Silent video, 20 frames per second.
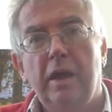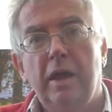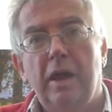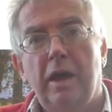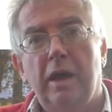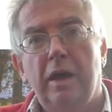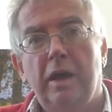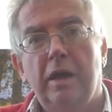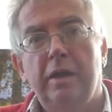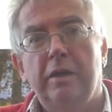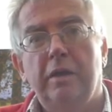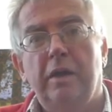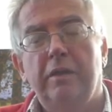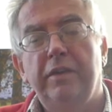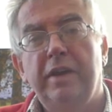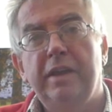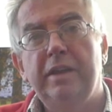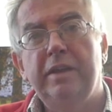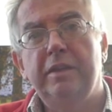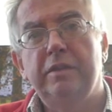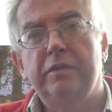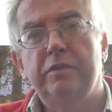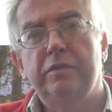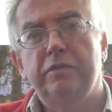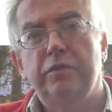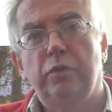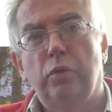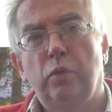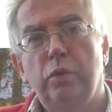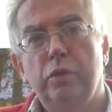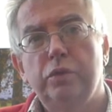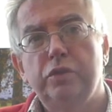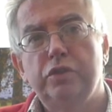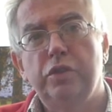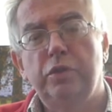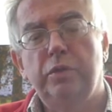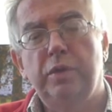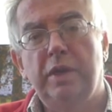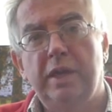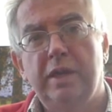I've had it for 2
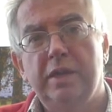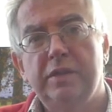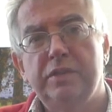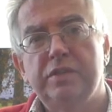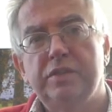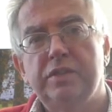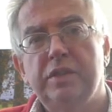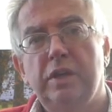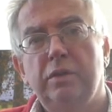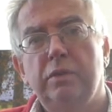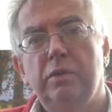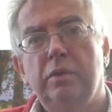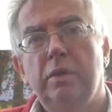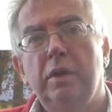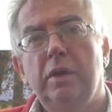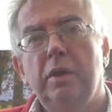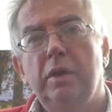years, so